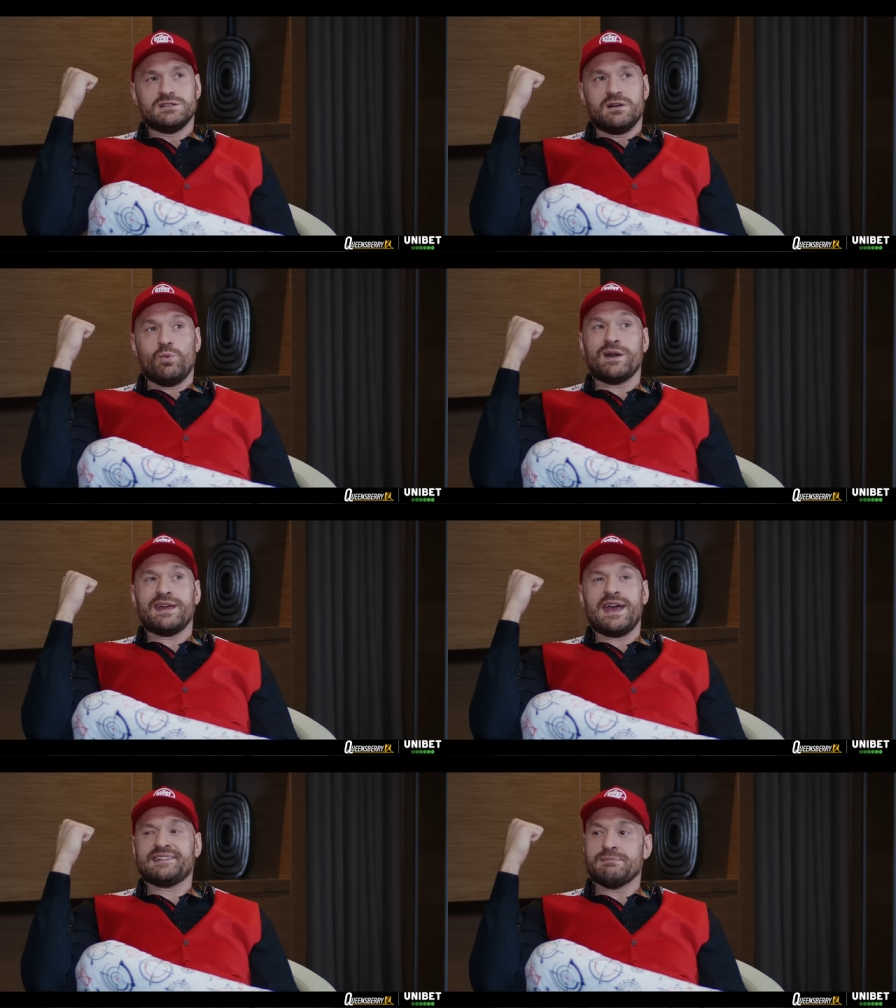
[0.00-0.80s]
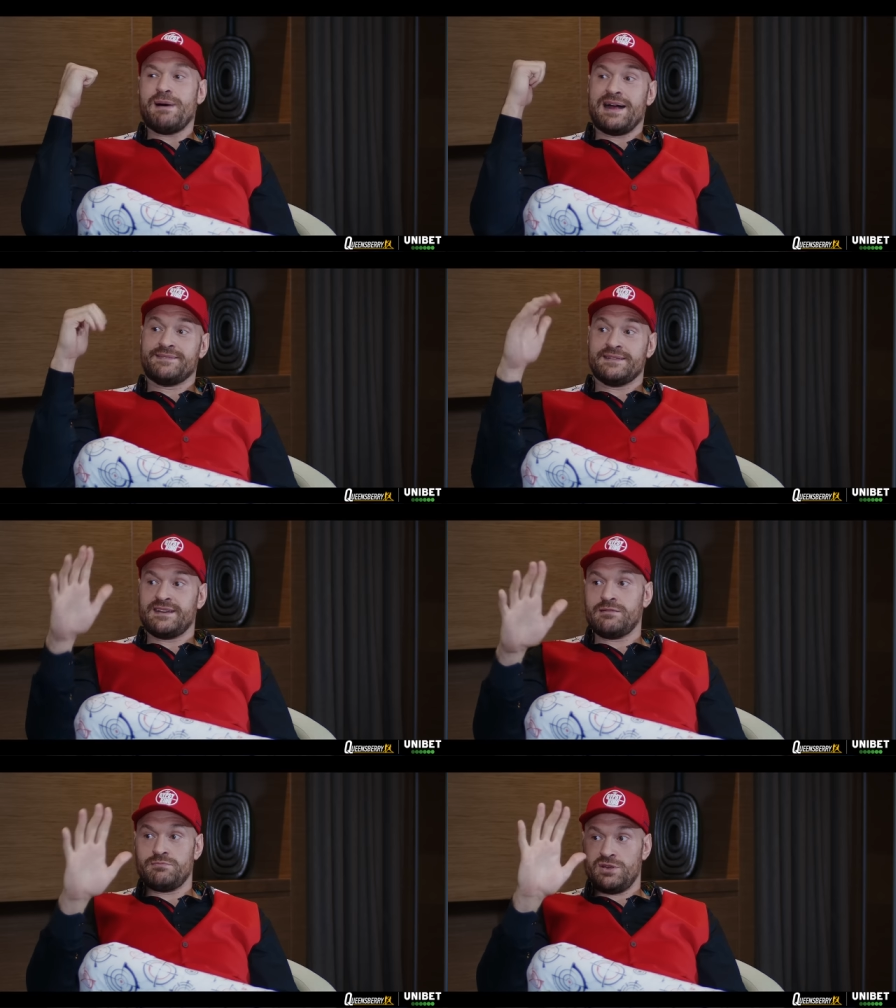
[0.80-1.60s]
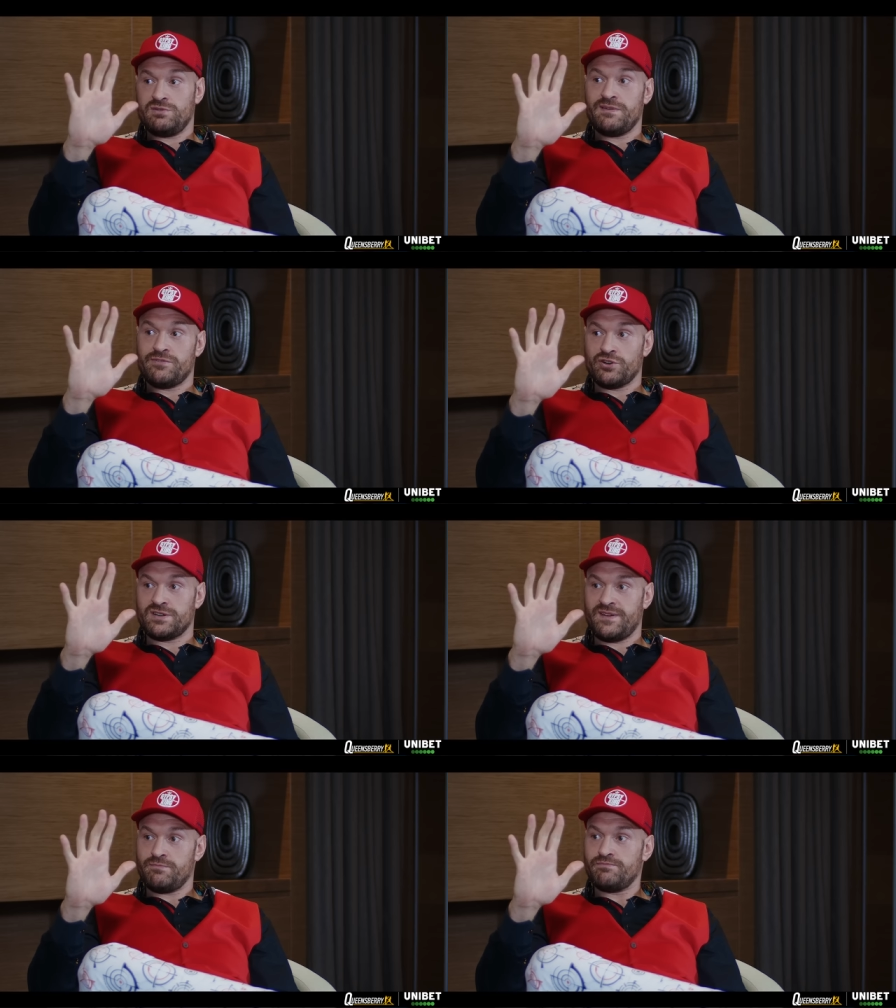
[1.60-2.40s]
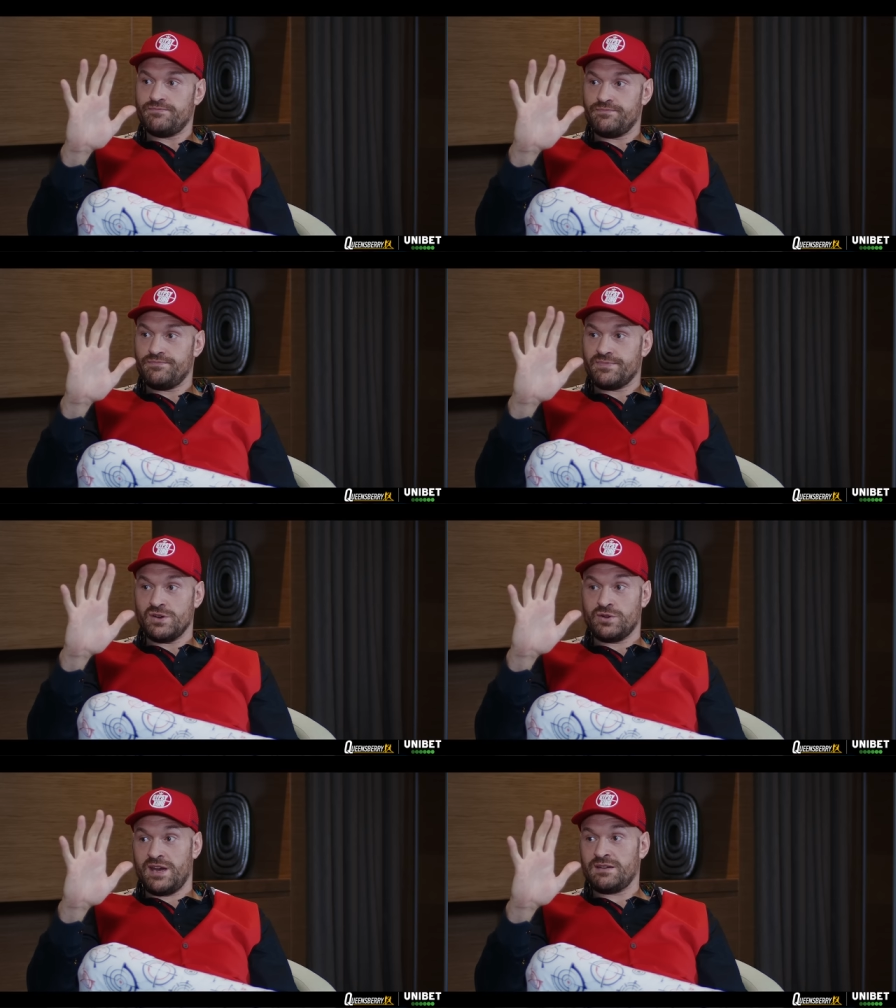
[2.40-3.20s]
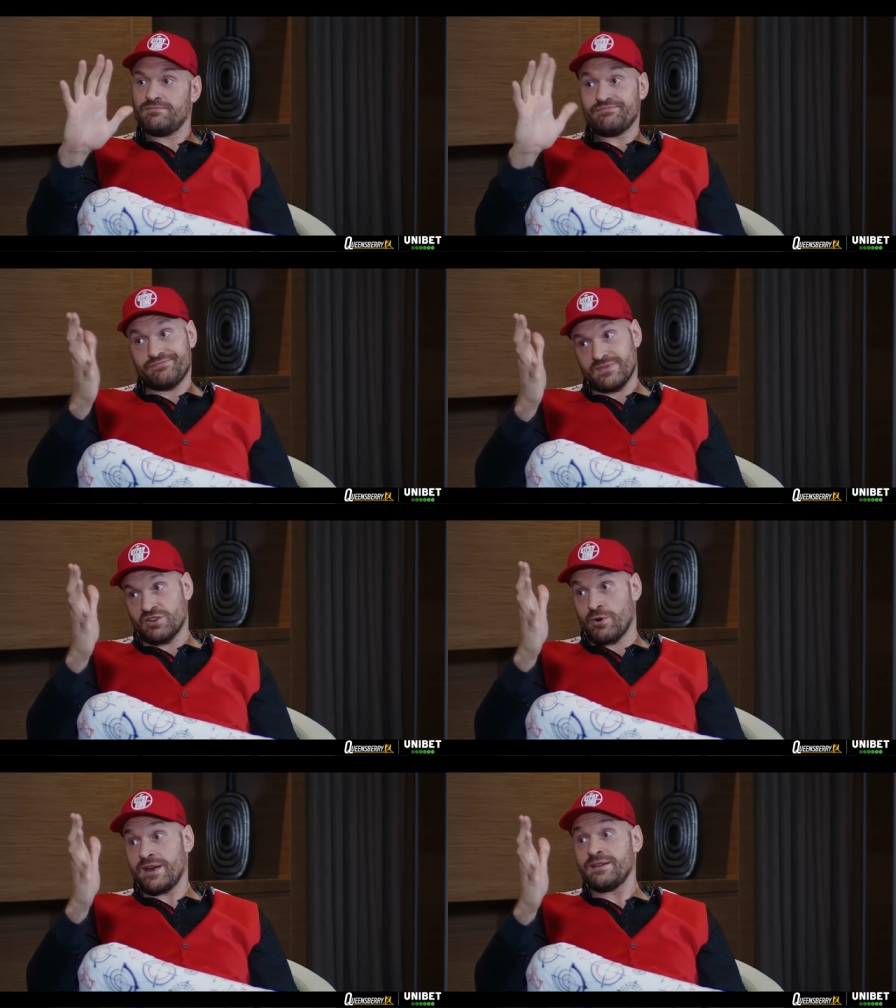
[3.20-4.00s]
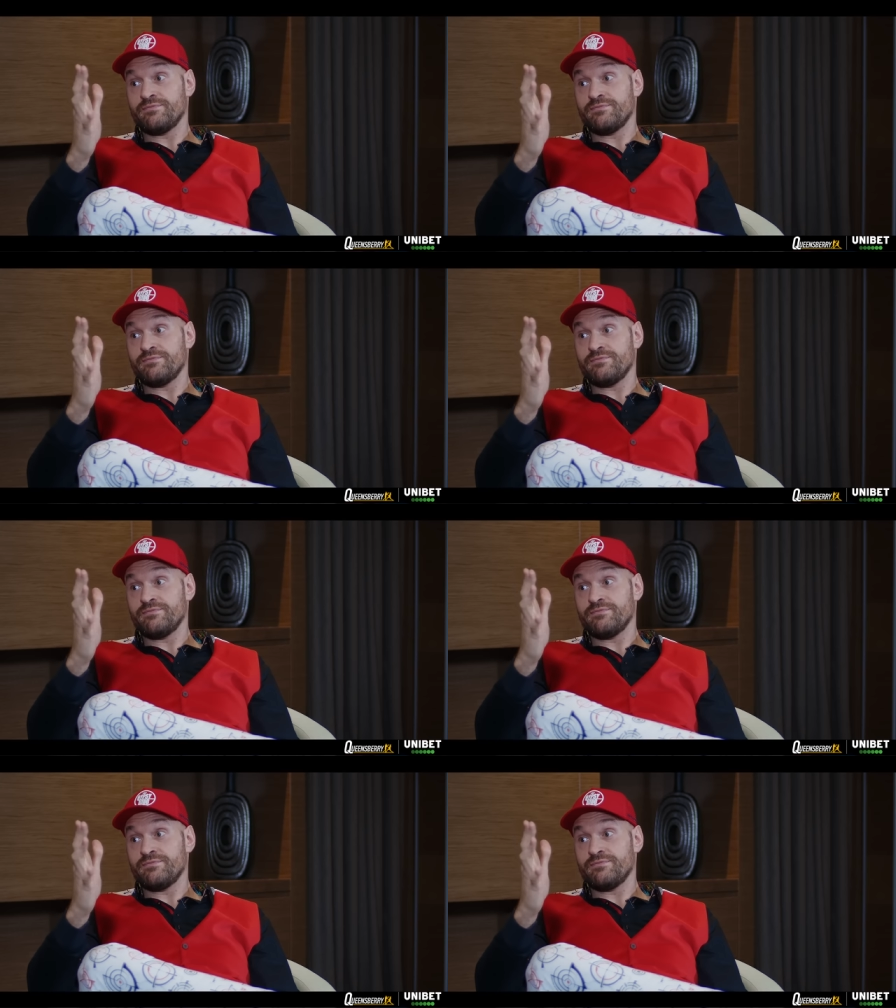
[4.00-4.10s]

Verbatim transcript: When he hit a pad that didn't move in front of him. Okay, great.